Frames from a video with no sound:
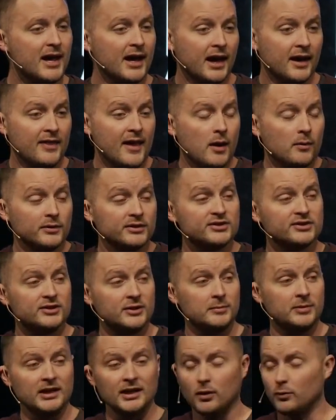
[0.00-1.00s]
and that was to
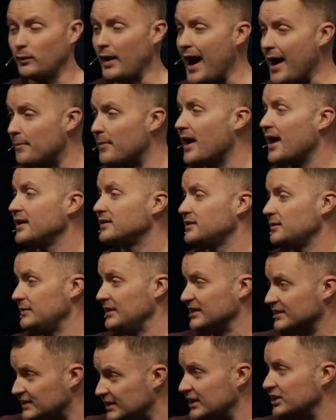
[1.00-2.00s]
be a rabbi, to be
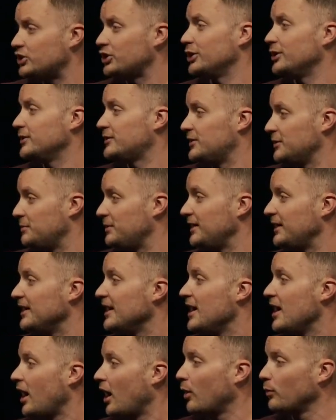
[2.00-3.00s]
a teacher, to be
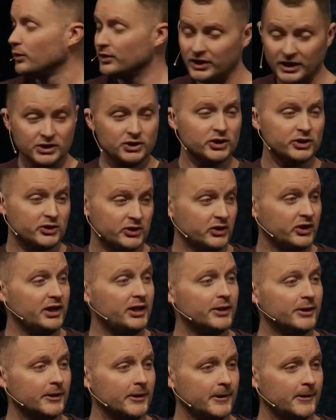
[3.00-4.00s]
a religious
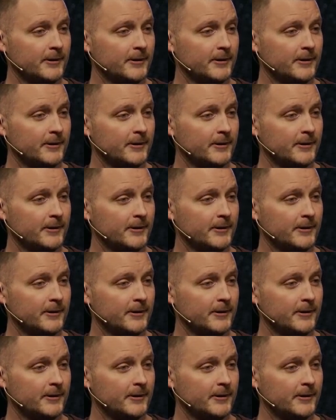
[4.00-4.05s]
leader.